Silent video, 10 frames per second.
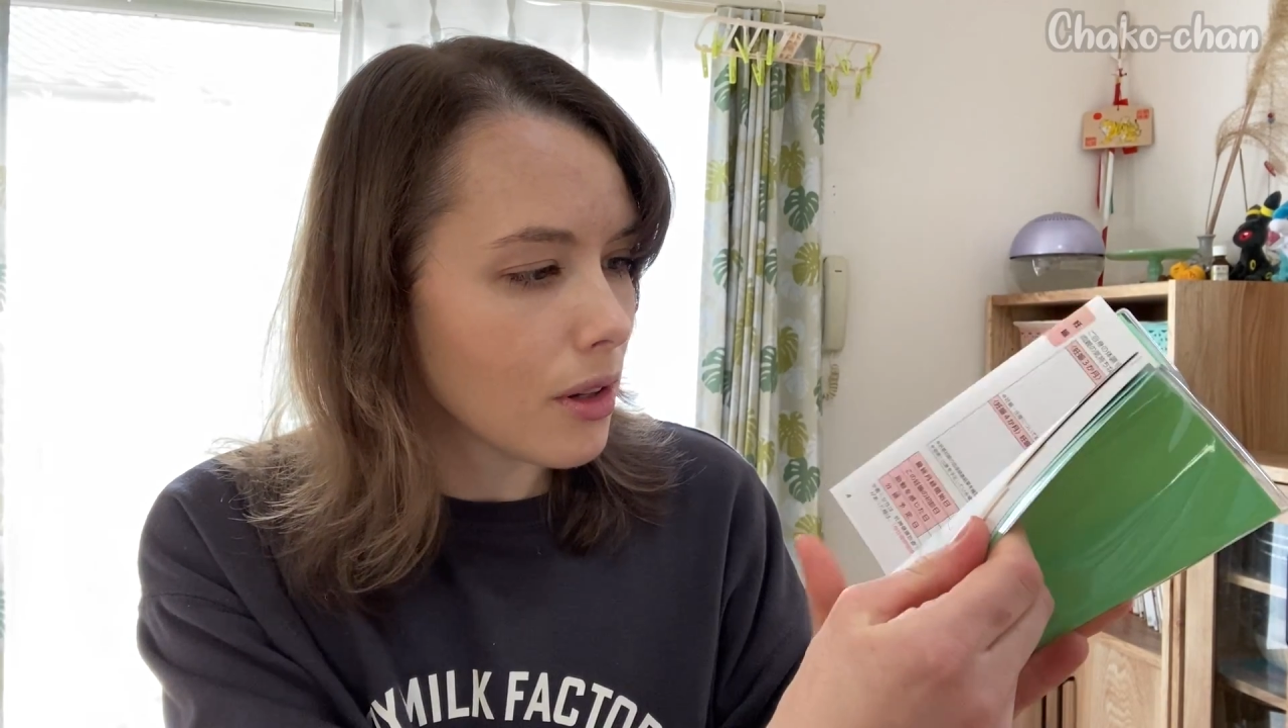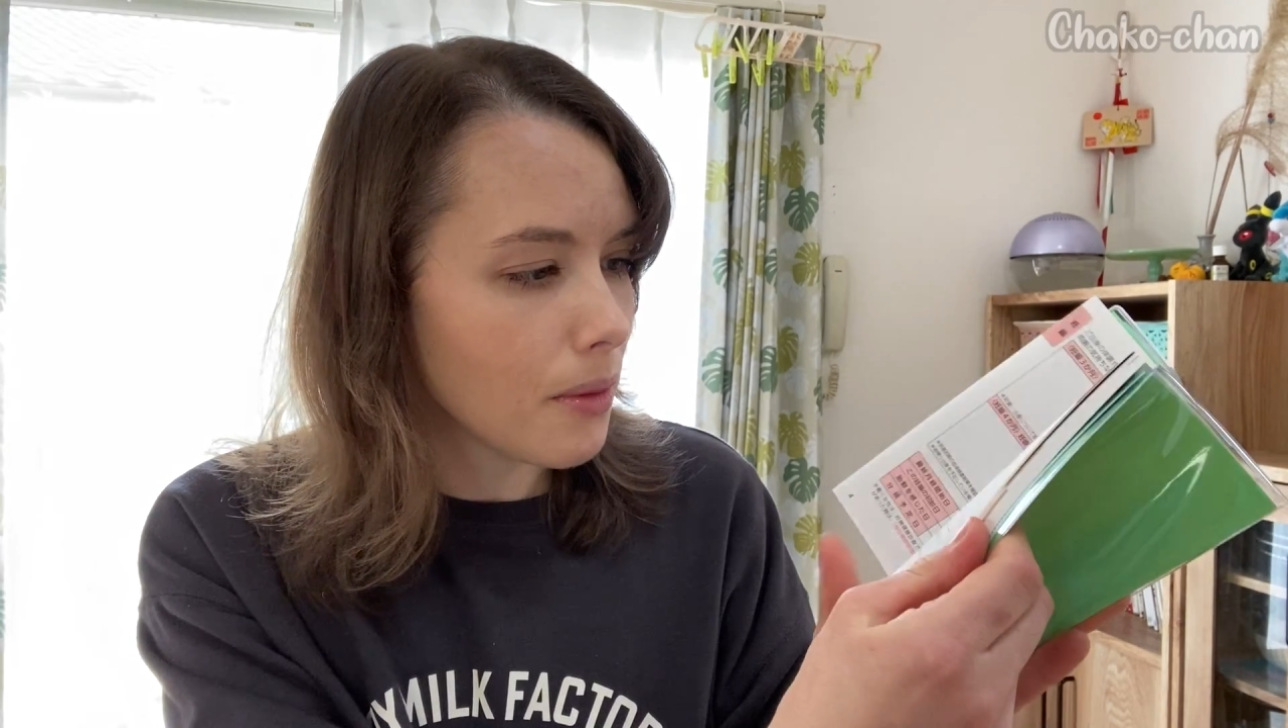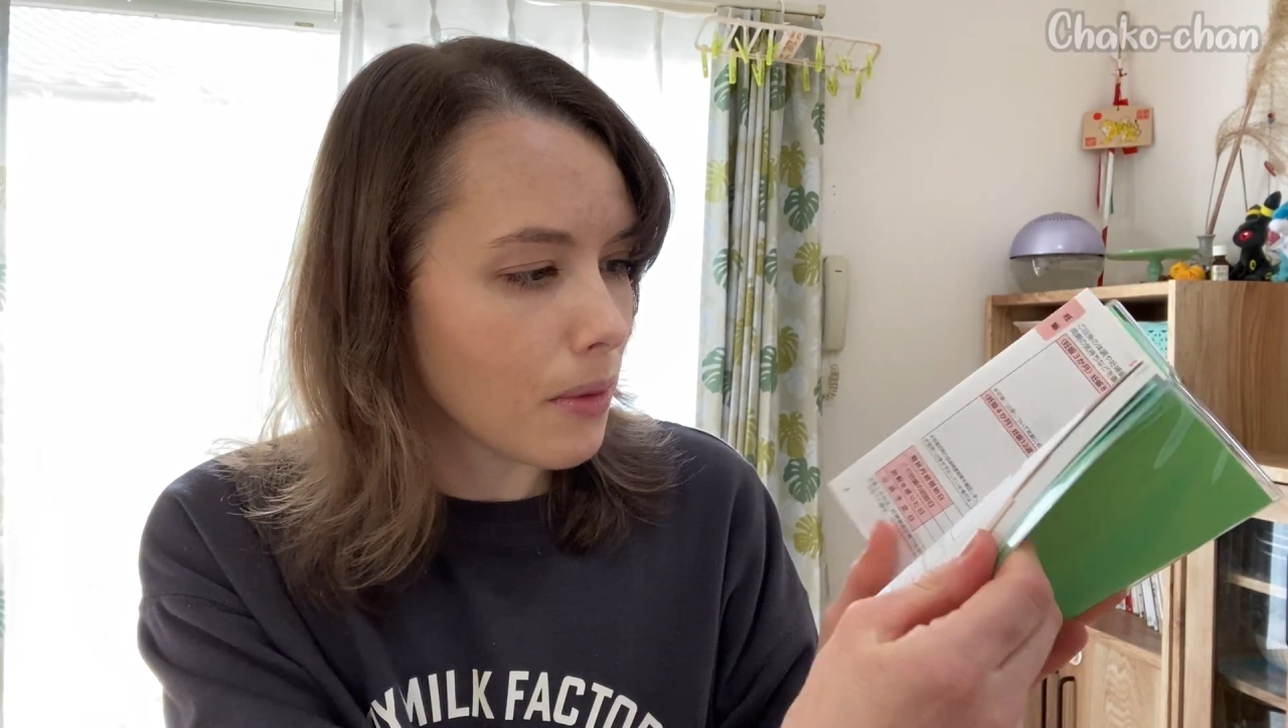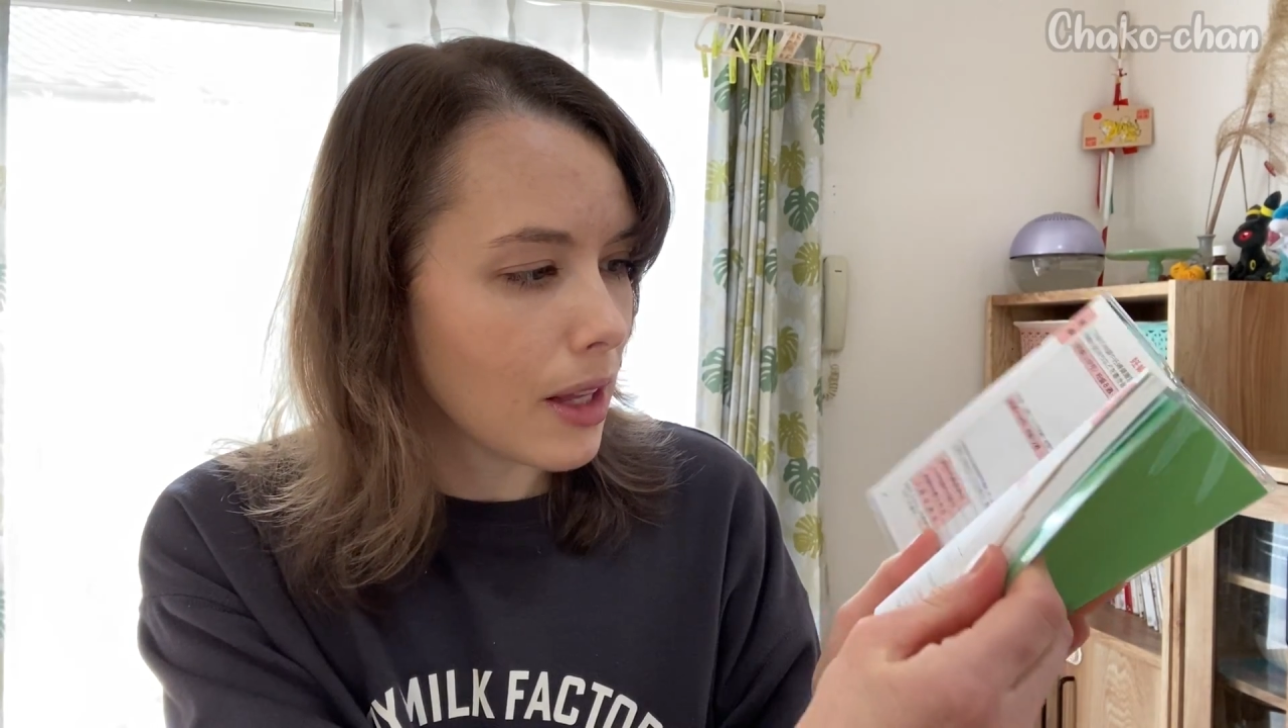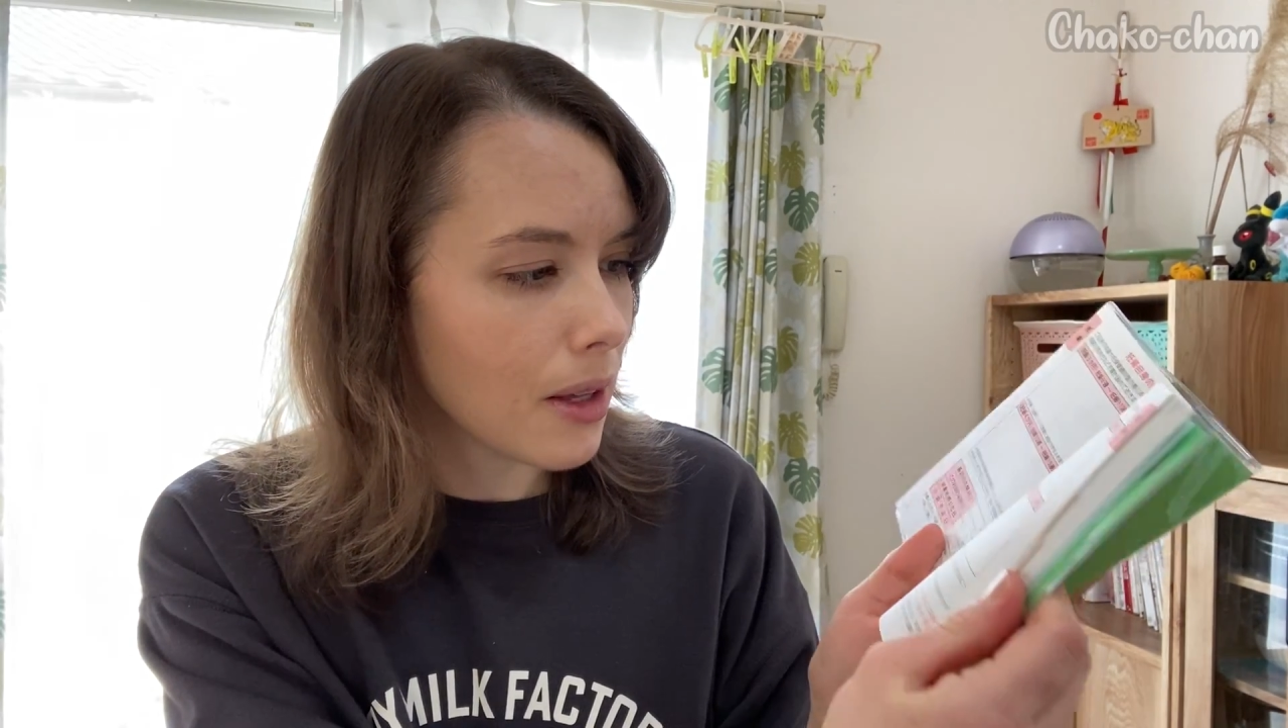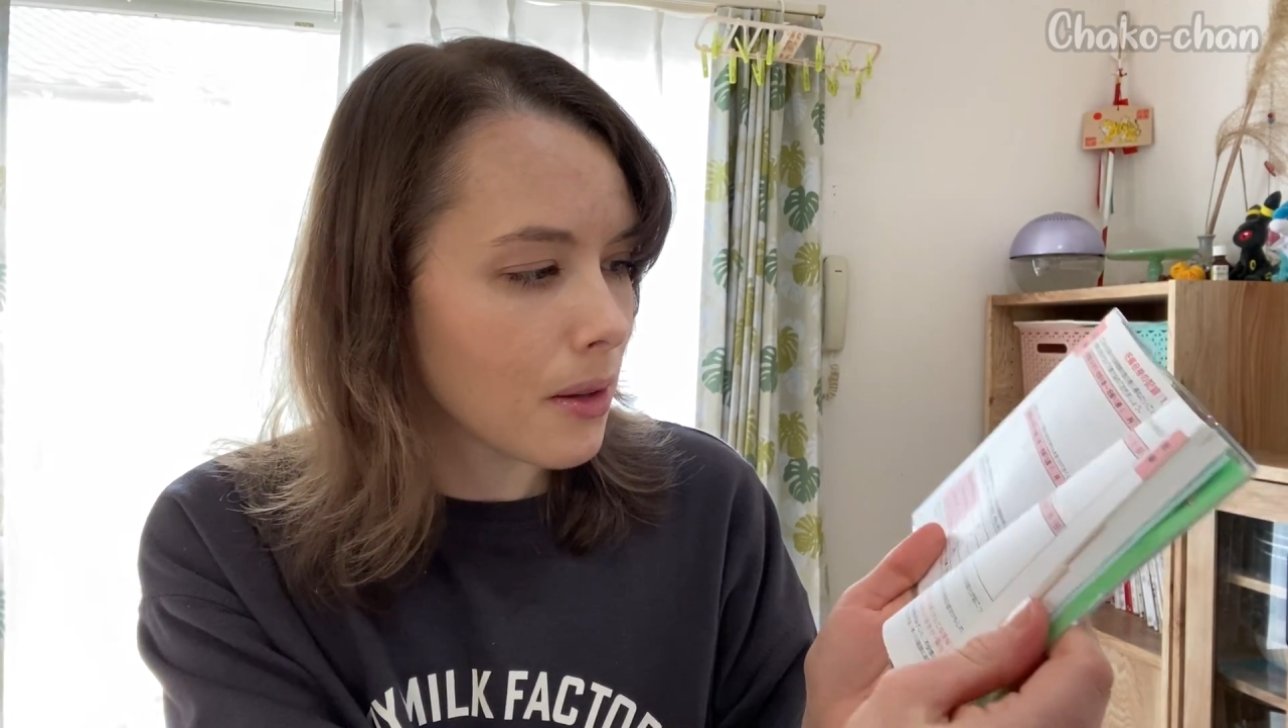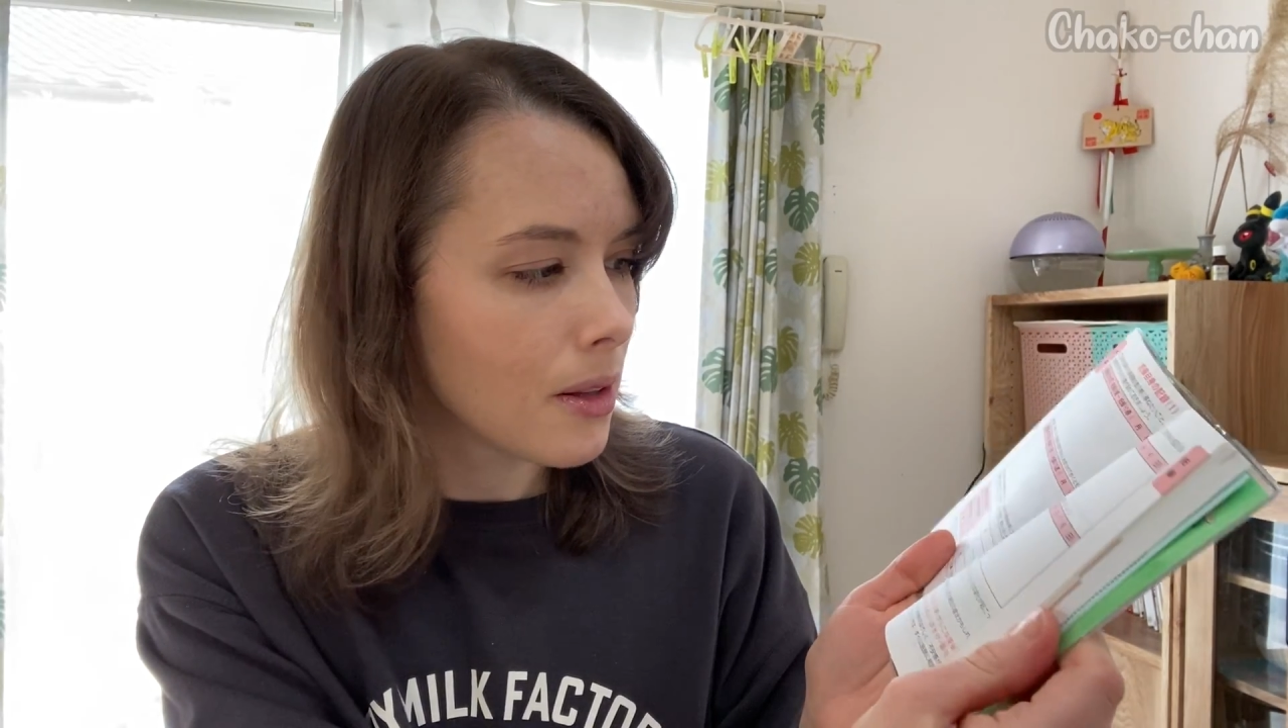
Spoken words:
and like